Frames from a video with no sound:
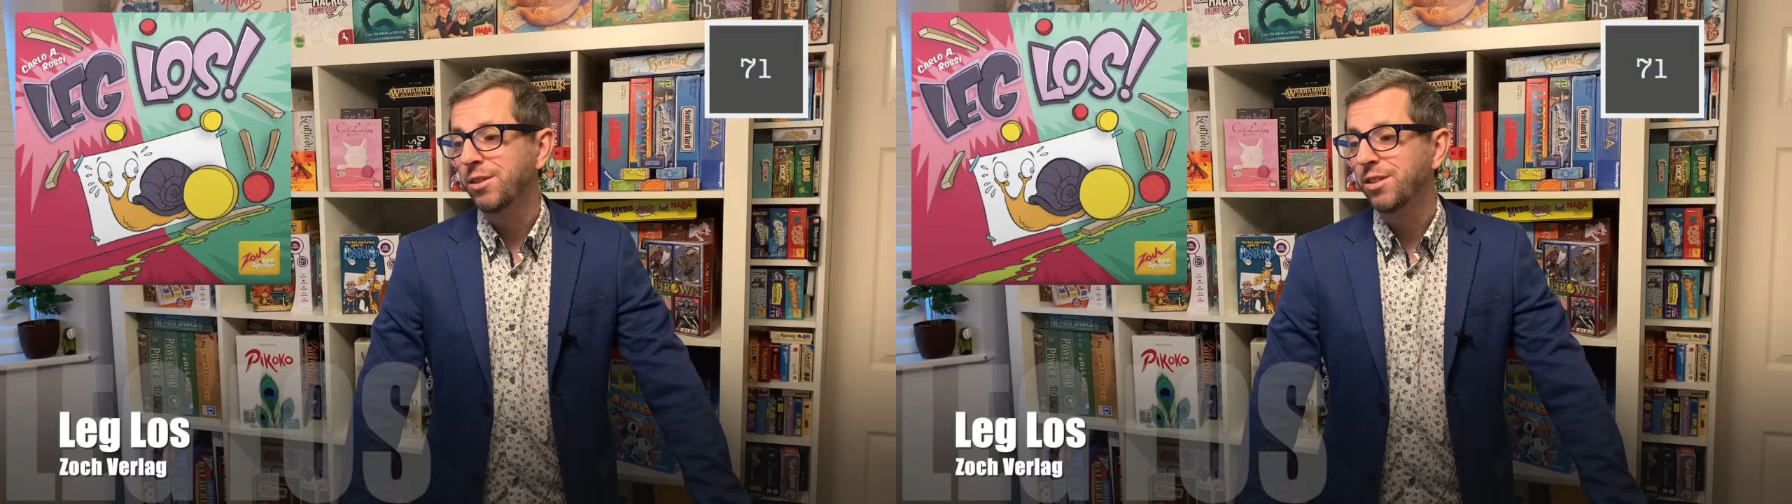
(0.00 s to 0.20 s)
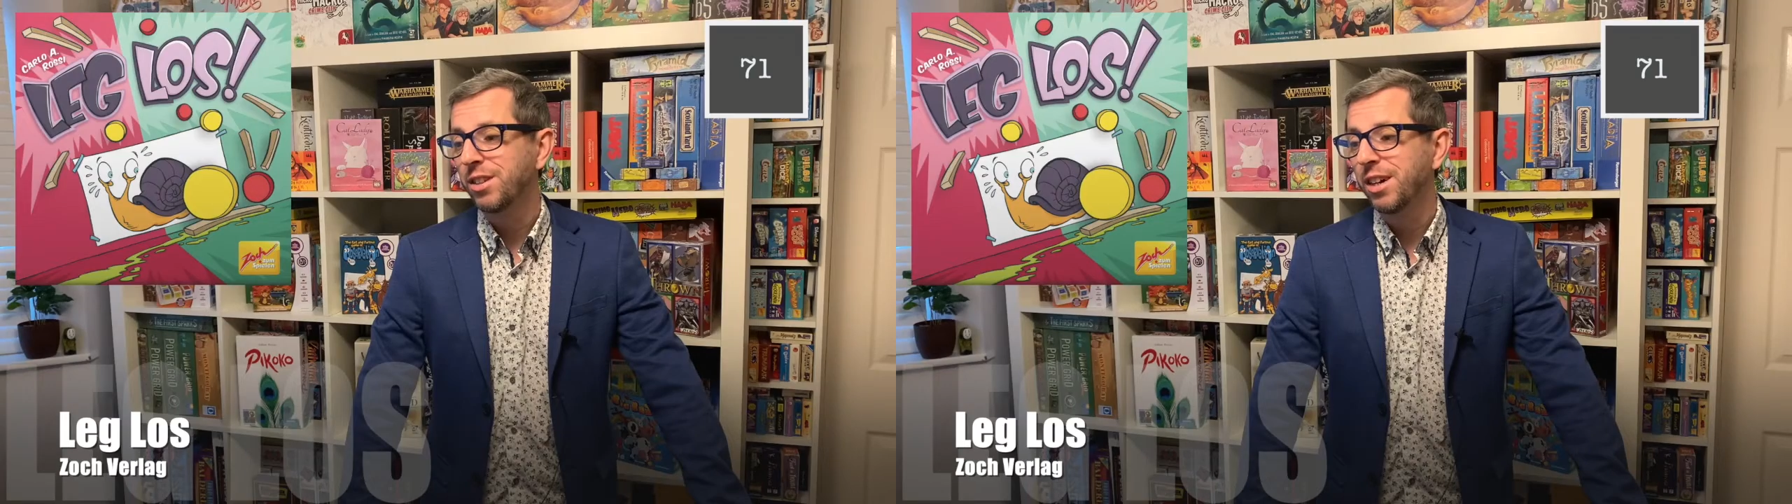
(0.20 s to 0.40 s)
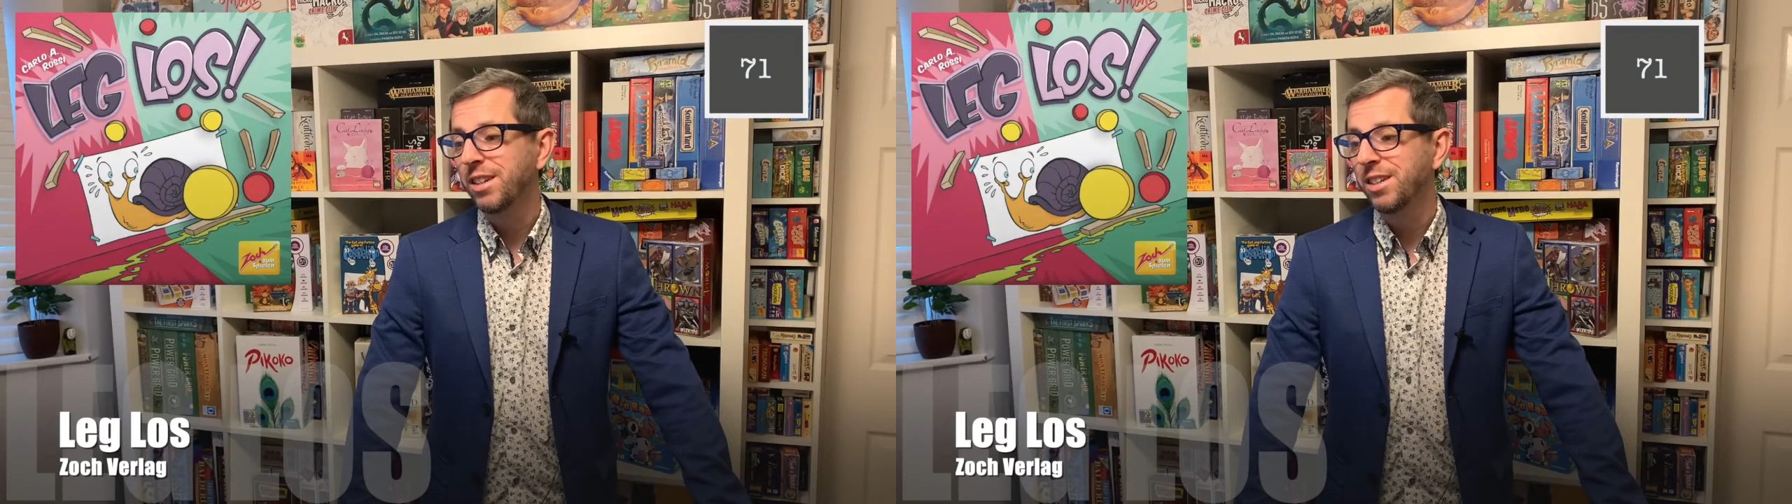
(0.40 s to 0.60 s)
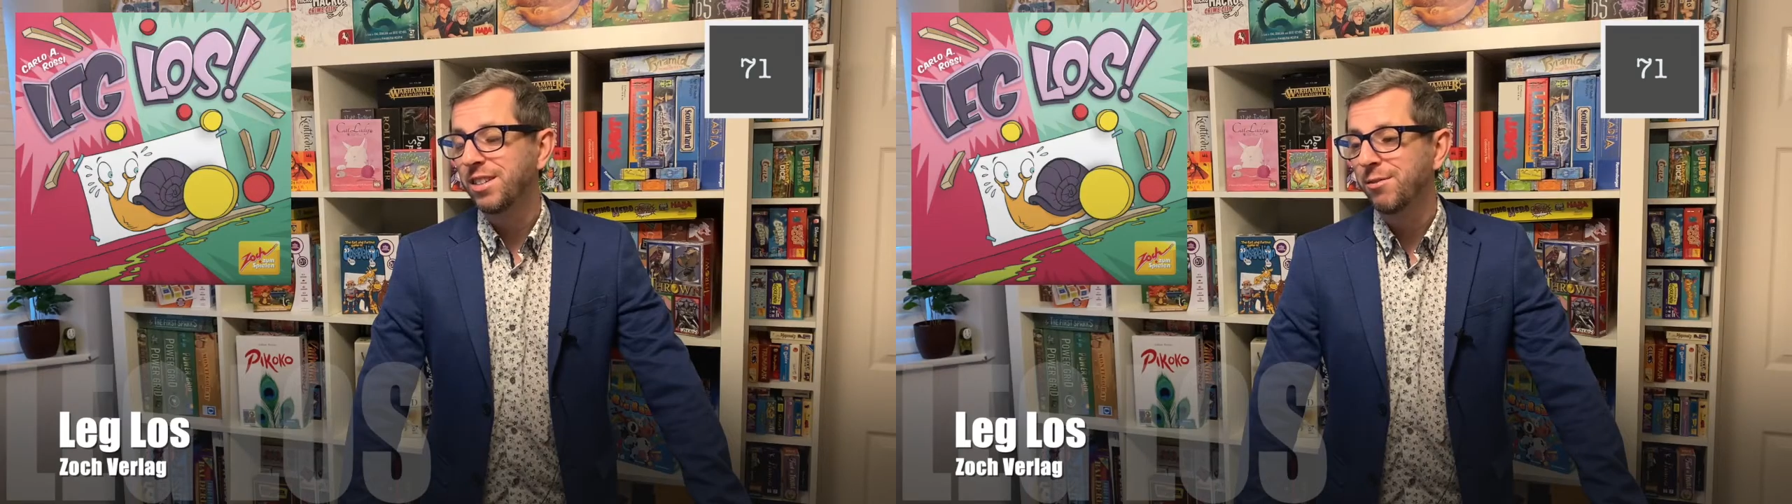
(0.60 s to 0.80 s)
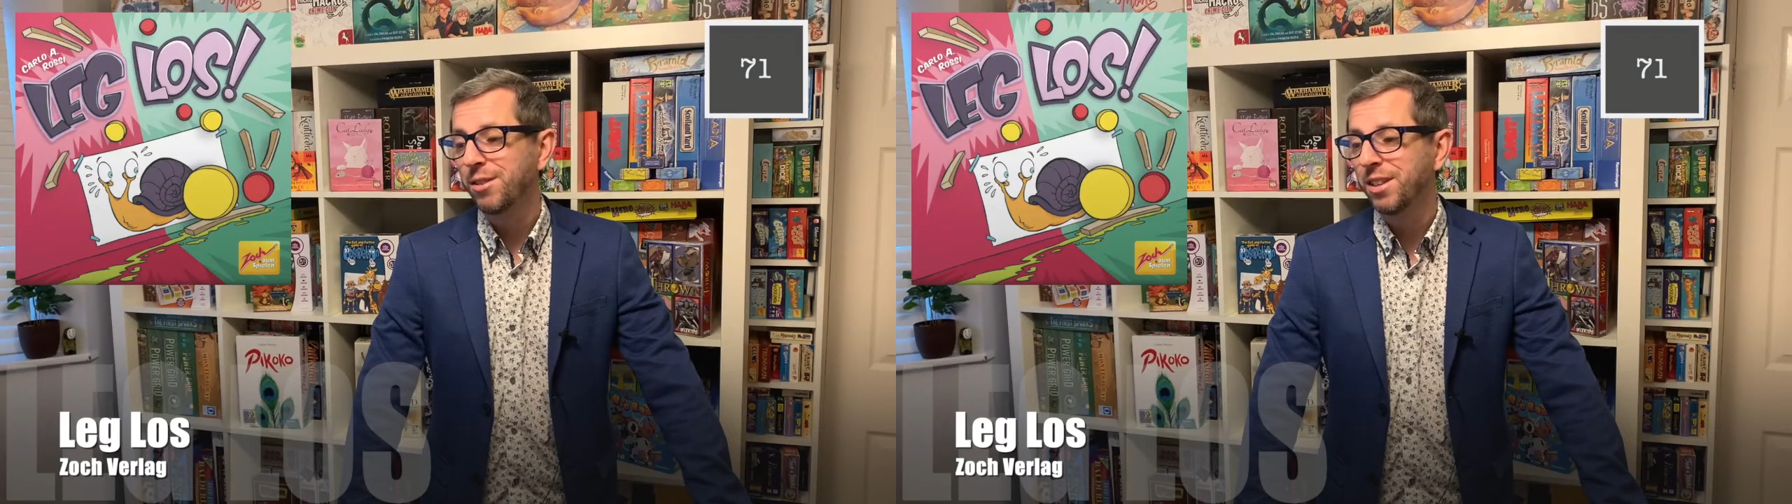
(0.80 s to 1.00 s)

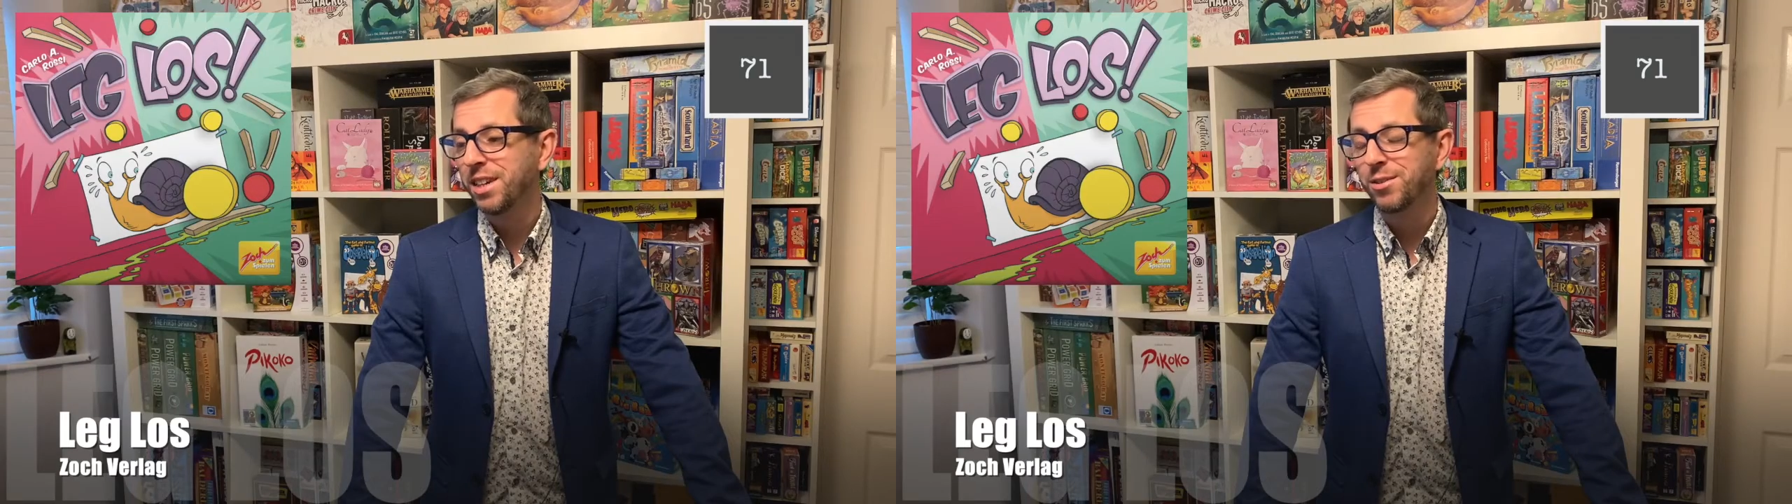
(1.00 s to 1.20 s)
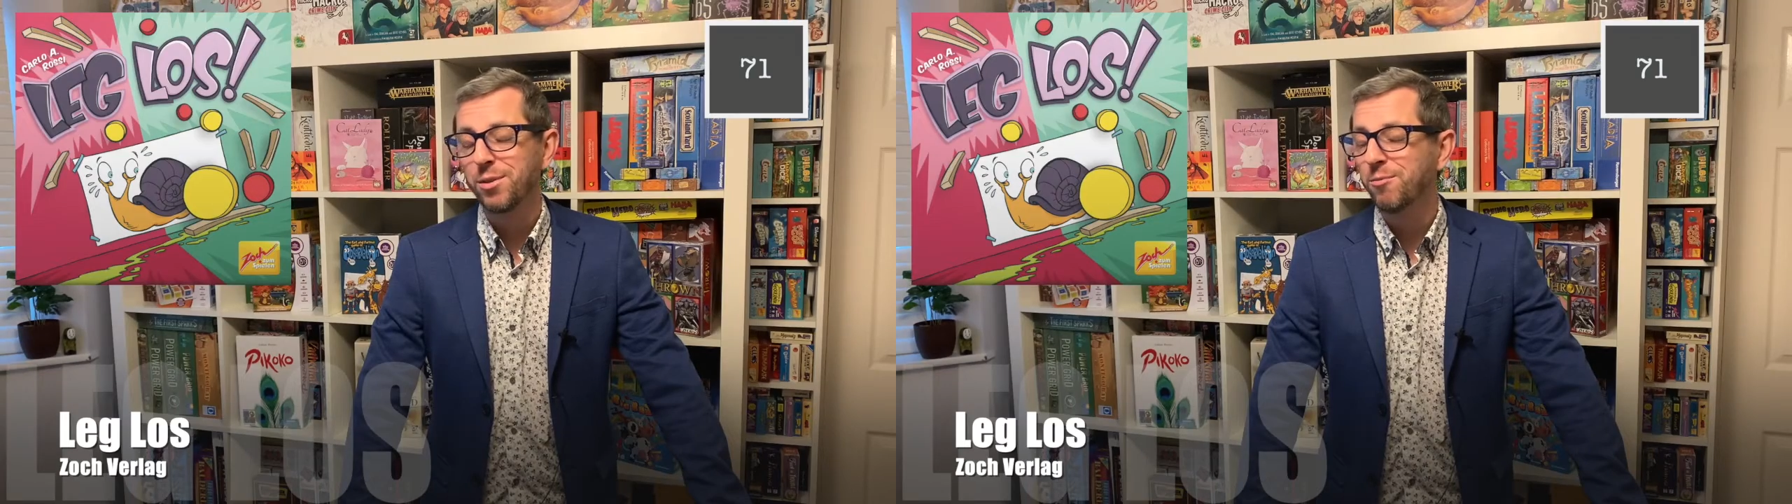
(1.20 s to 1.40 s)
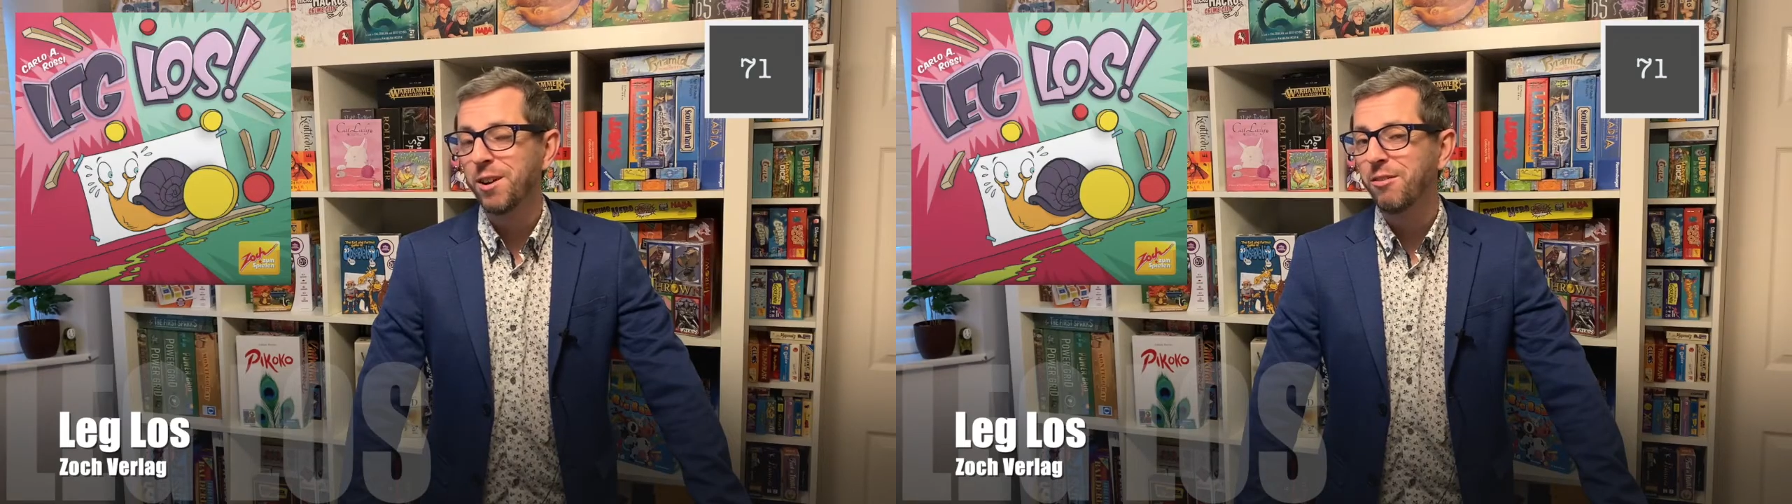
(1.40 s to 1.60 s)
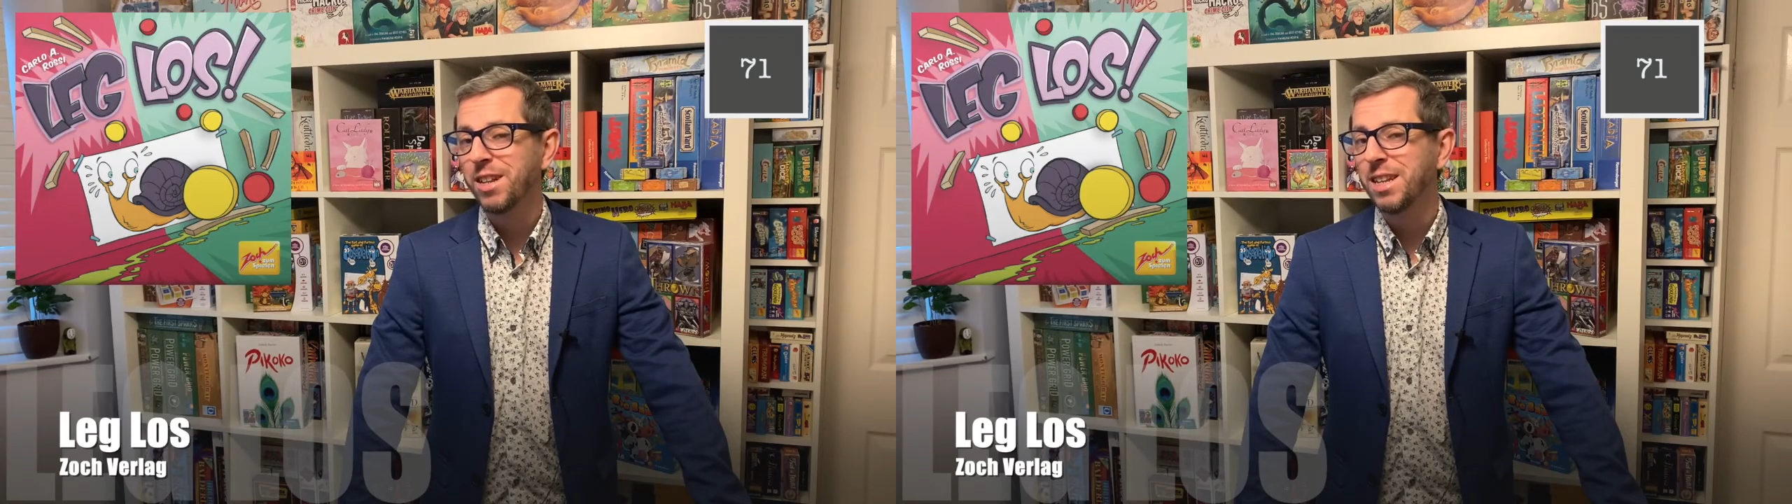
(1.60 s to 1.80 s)
things from very